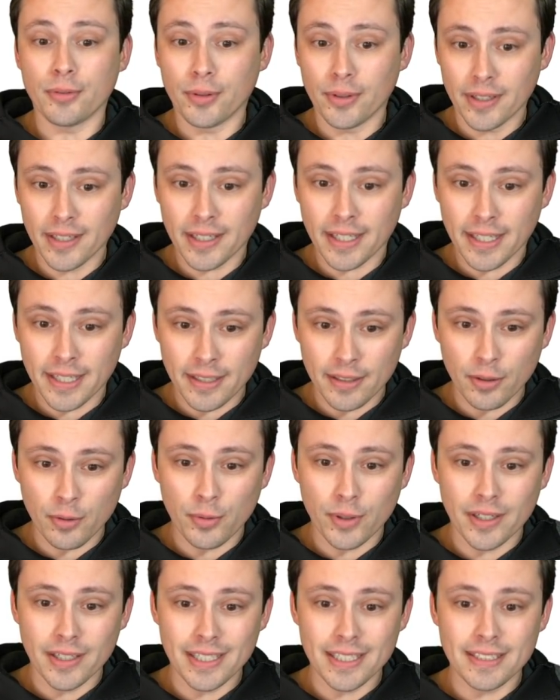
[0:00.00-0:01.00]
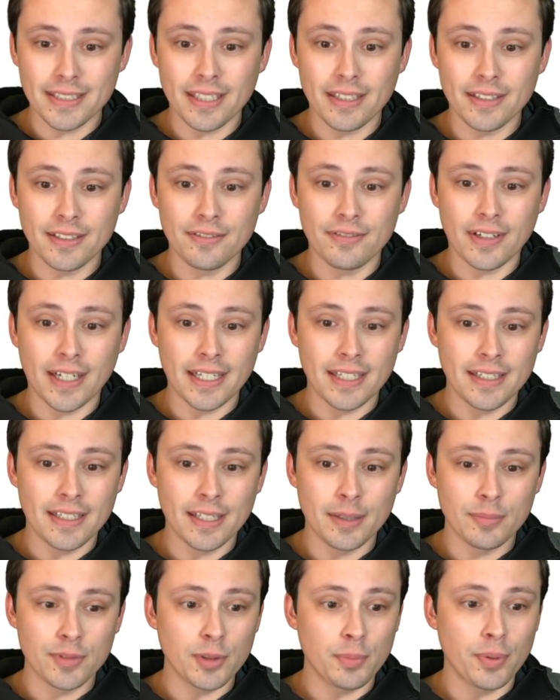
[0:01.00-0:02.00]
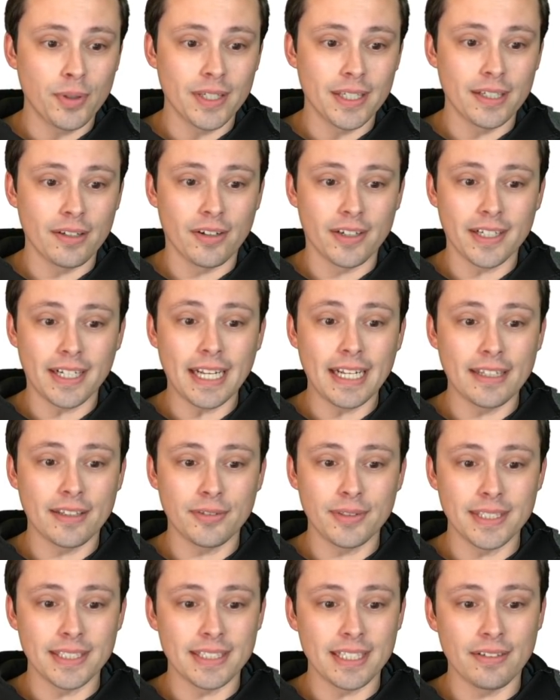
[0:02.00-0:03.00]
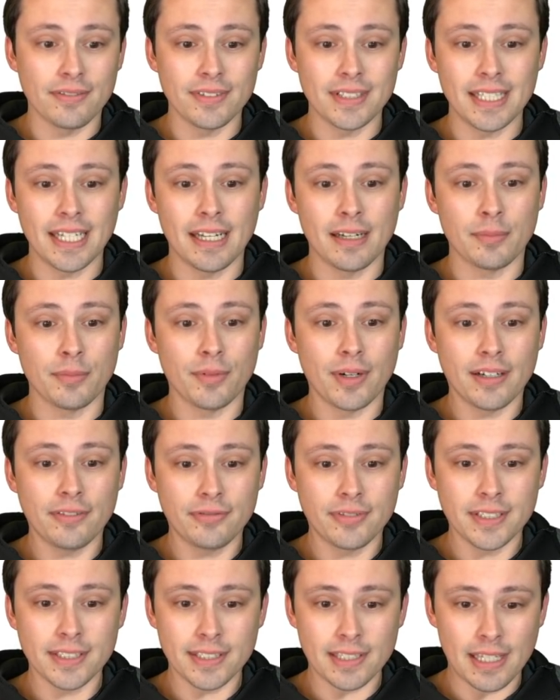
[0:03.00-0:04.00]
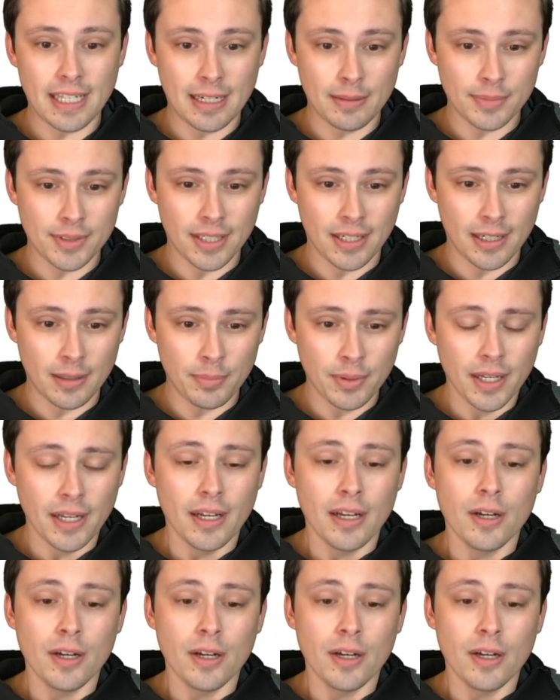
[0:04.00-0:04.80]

Oregon, where Intel invited him to put an ARC A370M reference laptop